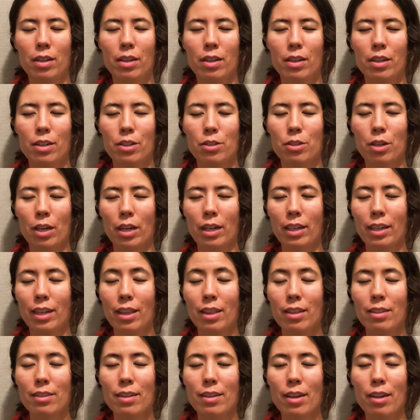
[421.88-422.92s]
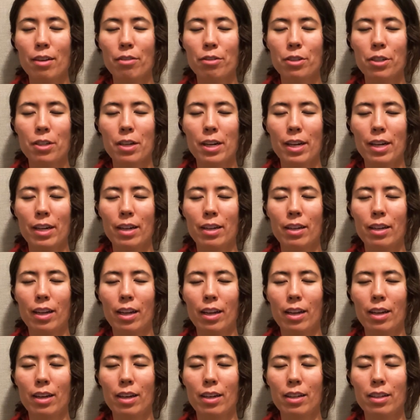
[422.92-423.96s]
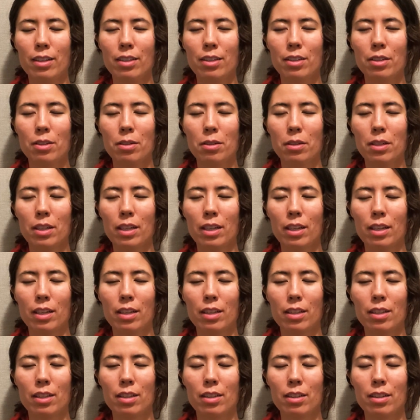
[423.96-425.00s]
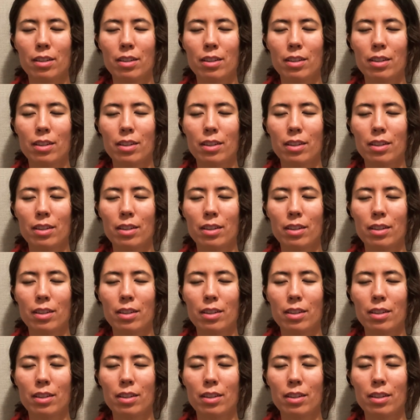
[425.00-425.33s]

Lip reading: try to get in the center of your head, and you can